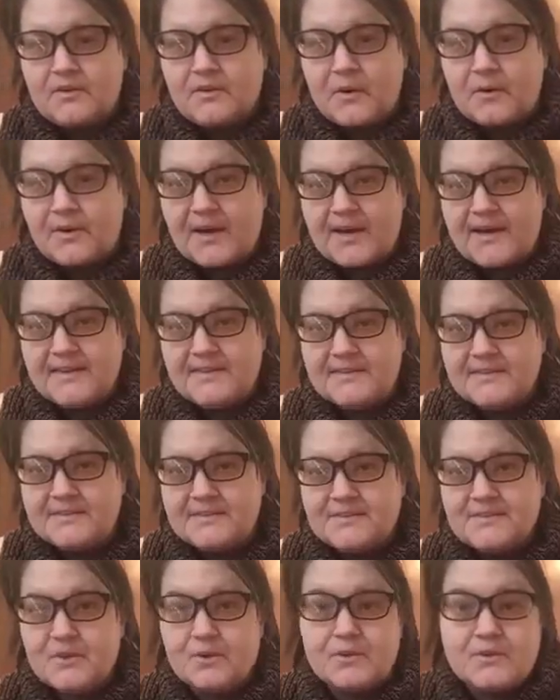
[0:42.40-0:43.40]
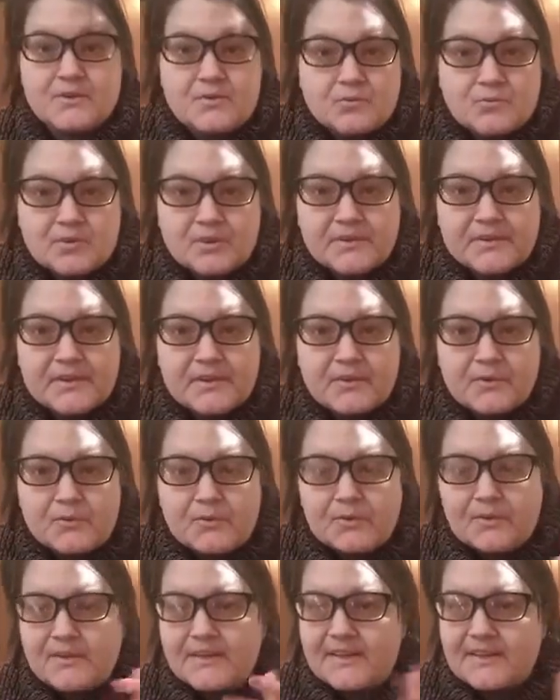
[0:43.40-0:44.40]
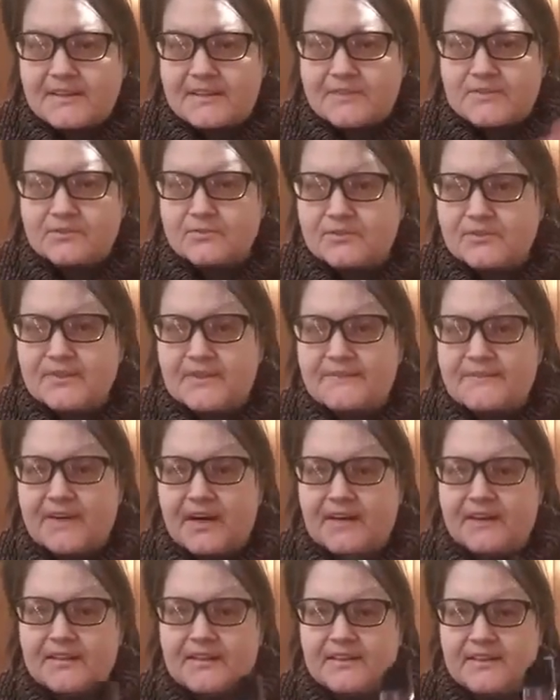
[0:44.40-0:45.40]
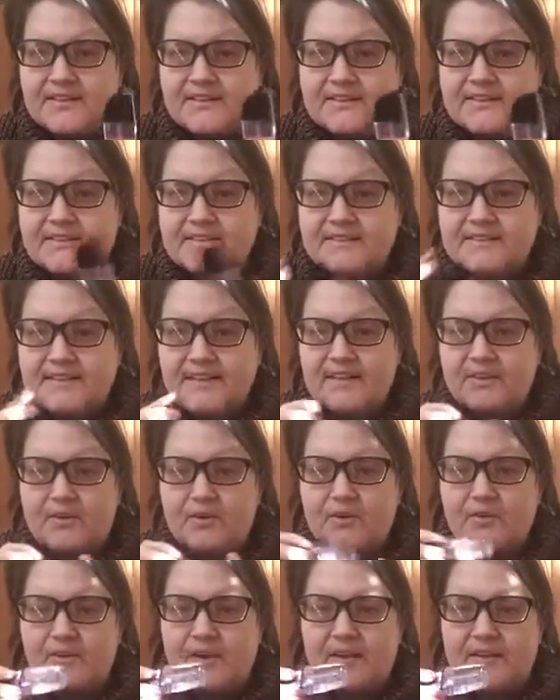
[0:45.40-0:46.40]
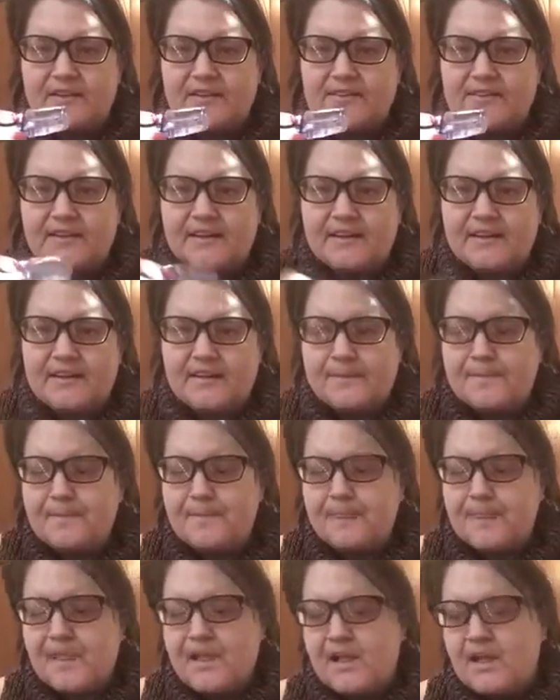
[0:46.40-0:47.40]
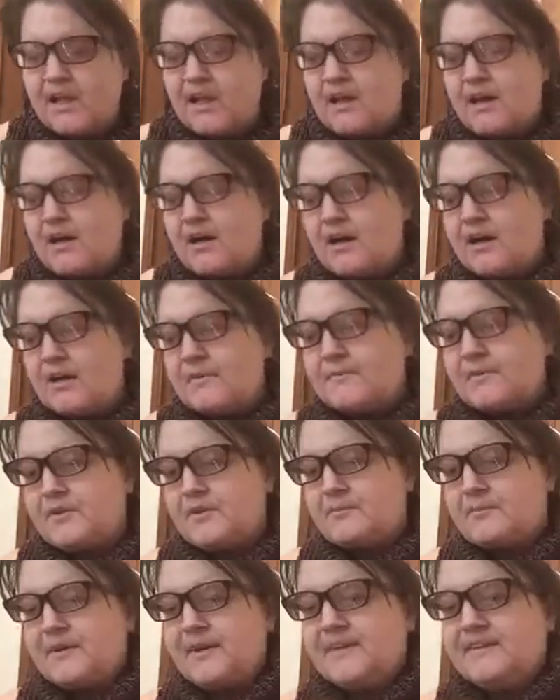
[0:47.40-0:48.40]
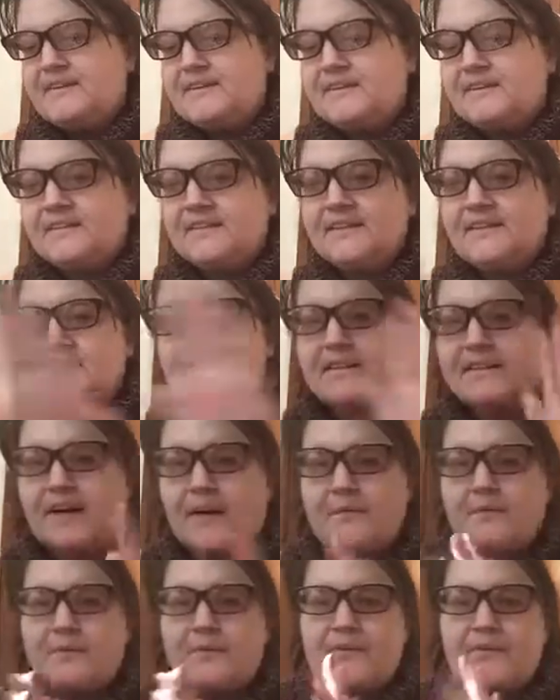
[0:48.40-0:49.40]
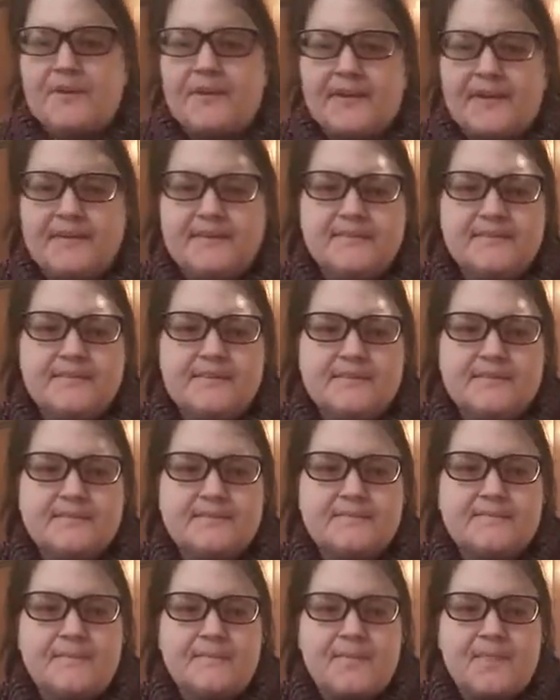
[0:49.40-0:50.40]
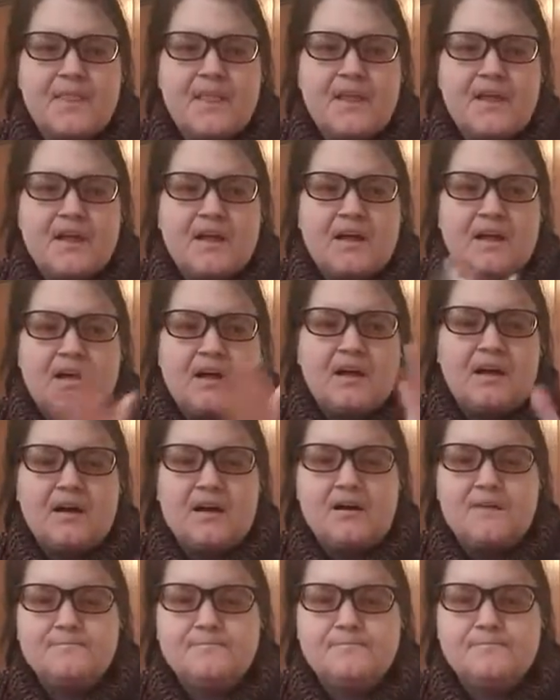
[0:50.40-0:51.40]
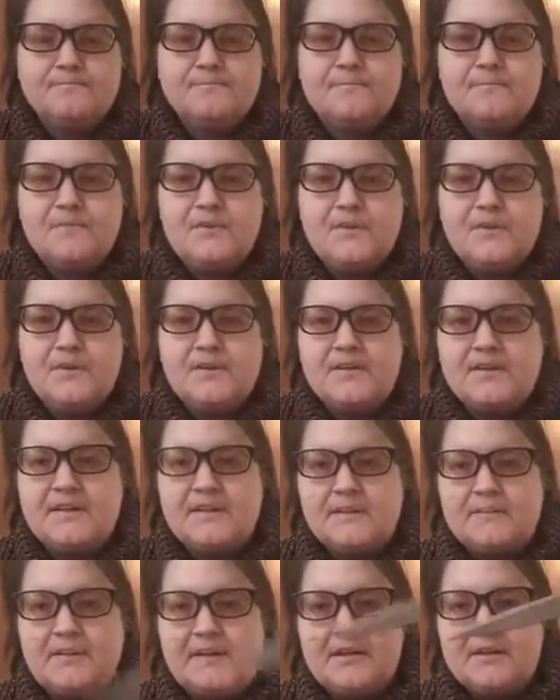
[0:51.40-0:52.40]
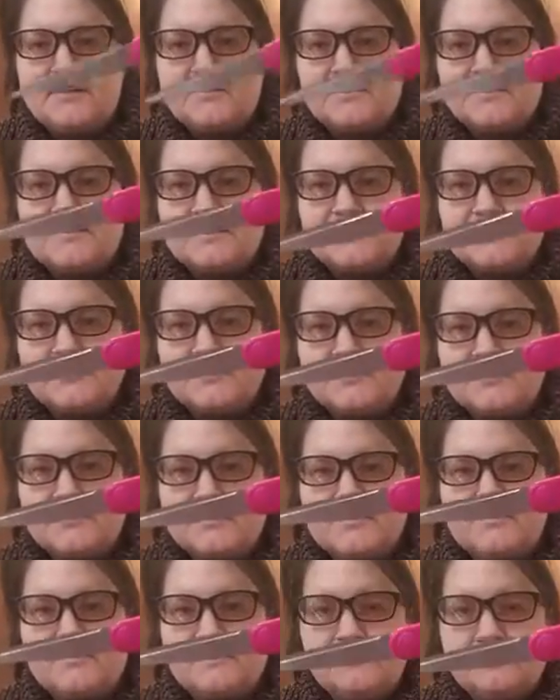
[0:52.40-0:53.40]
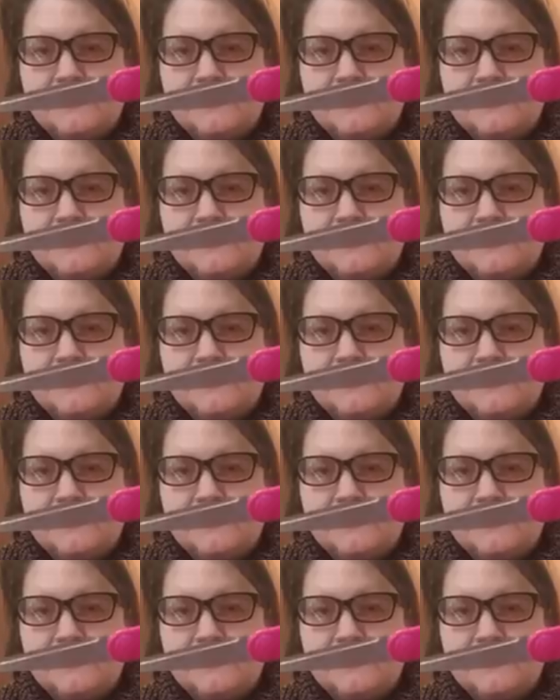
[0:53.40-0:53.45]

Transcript: Okay, so it's really cool and it's really fun and it doesn't take a whole lot of time. You basically need a couple things. You need a pair of scissors,